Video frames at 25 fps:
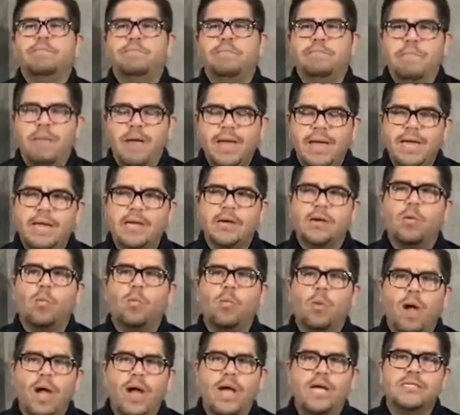make
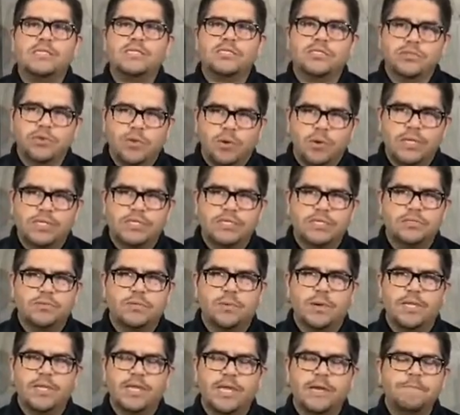wise choices
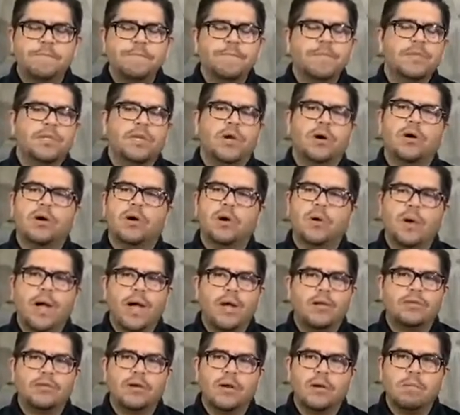with it. Don't go
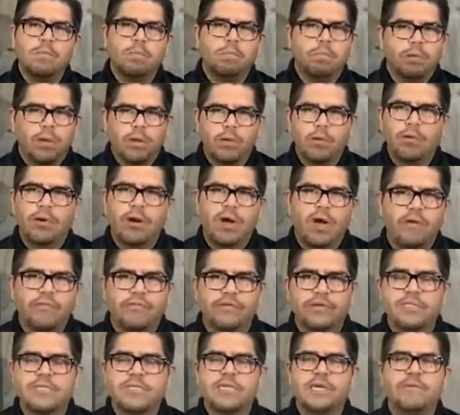out there and blow it off
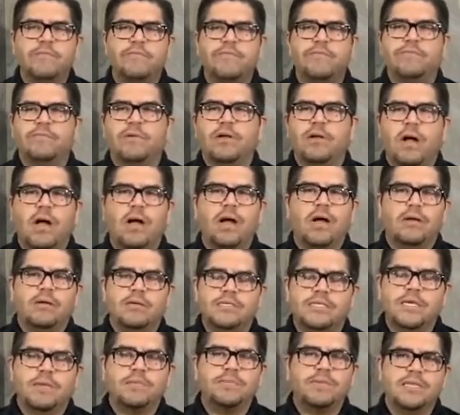on some uh,
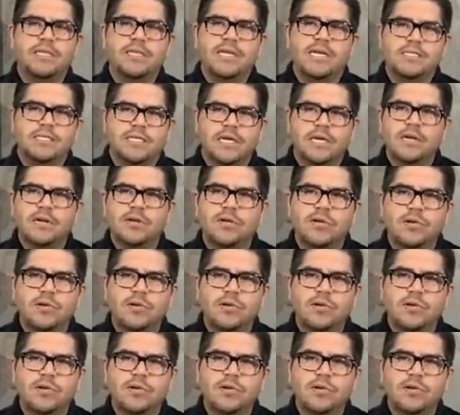something that's going